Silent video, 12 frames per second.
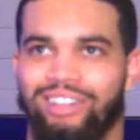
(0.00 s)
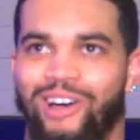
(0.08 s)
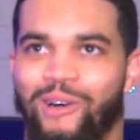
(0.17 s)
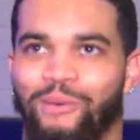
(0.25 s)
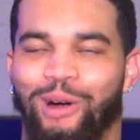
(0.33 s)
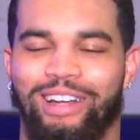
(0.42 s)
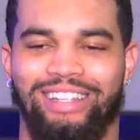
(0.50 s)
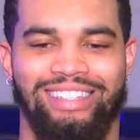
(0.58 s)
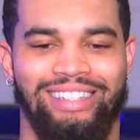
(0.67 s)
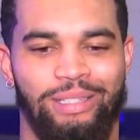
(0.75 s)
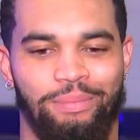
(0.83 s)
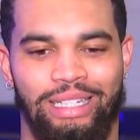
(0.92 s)
hard work into
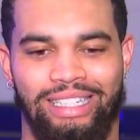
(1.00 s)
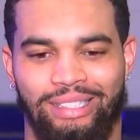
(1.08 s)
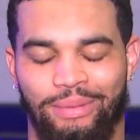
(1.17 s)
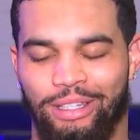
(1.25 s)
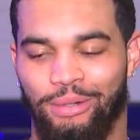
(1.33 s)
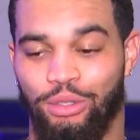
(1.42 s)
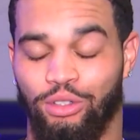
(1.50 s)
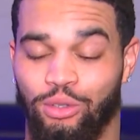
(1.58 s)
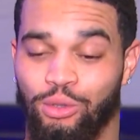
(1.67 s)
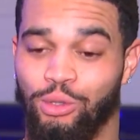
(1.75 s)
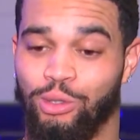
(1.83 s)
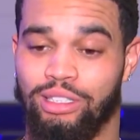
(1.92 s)
this place, whether it was
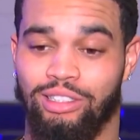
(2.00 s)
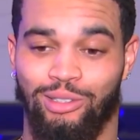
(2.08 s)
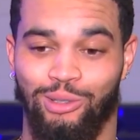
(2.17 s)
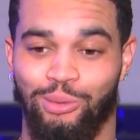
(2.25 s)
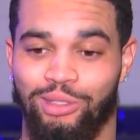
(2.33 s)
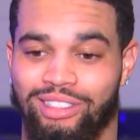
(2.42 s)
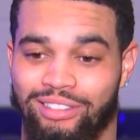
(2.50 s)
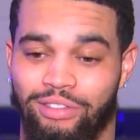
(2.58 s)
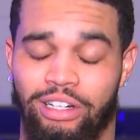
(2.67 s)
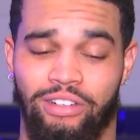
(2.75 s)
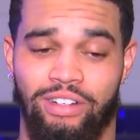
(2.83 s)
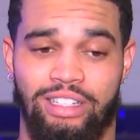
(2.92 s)
school, because school was
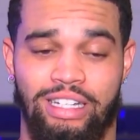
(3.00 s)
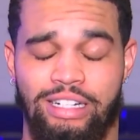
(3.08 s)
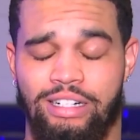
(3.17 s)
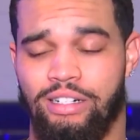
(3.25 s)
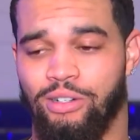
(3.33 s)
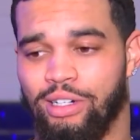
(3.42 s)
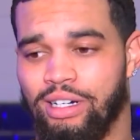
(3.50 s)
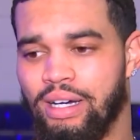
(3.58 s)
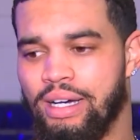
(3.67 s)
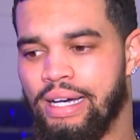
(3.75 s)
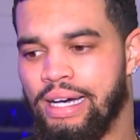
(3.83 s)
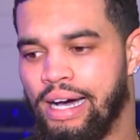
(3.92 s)
rigorous here, or
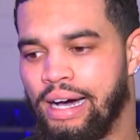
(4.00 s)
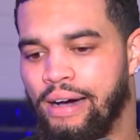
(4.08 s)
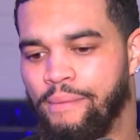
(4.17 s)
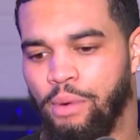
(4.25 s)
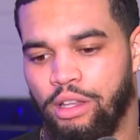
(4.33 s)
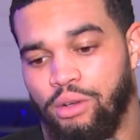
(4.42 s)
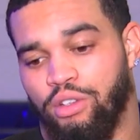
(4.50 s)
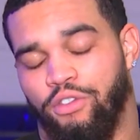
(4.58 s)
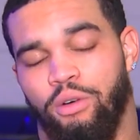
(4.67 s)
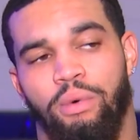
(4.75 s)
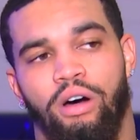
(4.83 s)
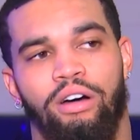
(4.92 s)
um, whether it was
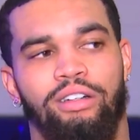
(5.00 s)
football.